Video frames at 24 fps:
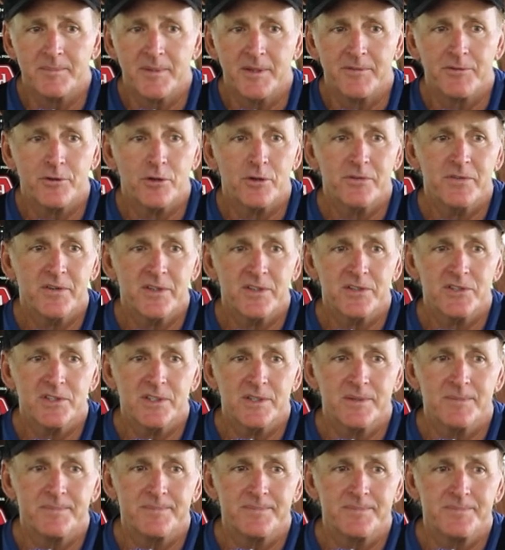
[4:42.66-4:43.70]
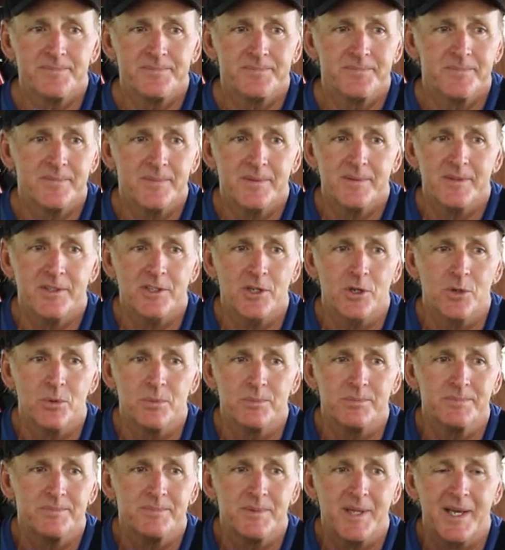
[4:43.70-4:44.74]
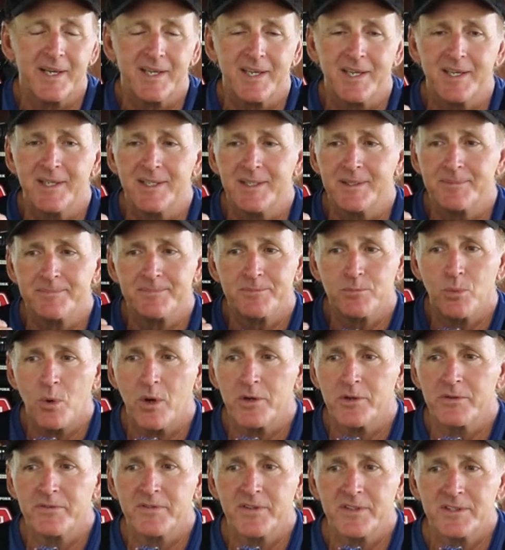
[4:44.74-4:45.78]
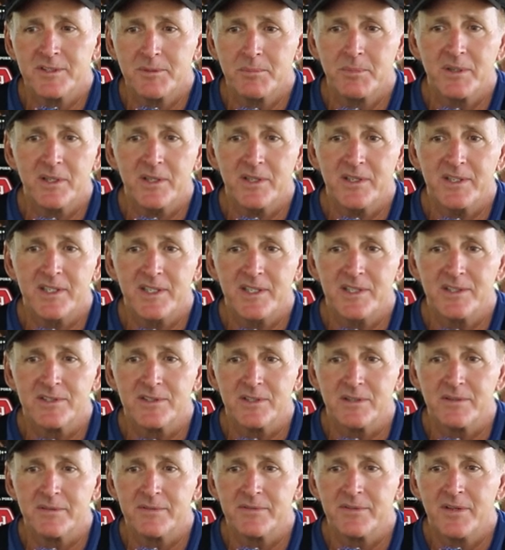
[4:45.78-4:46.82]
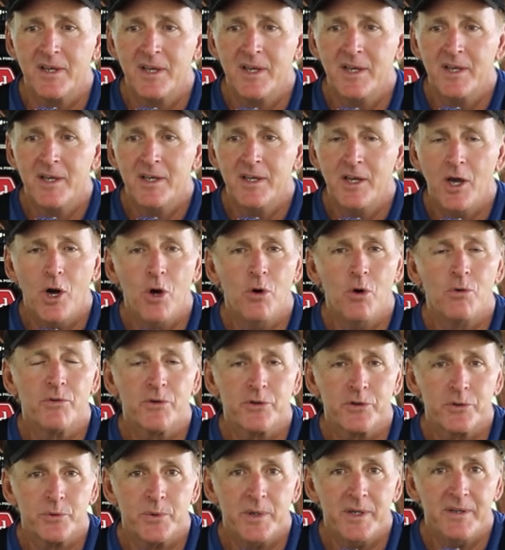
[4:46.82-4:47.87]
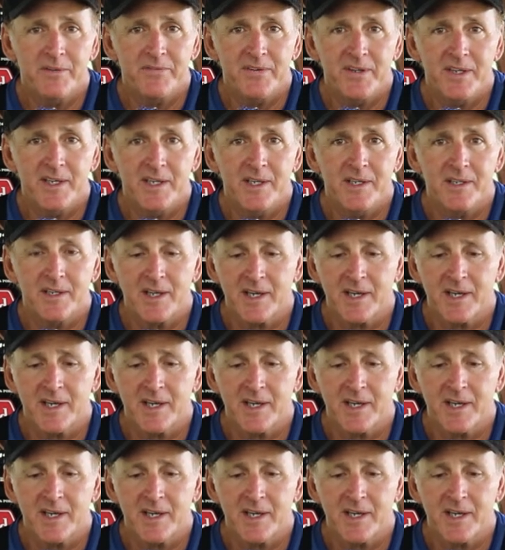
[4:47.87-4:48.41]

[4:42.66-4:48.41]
if you're fishing, water visibilities of over 3 feet,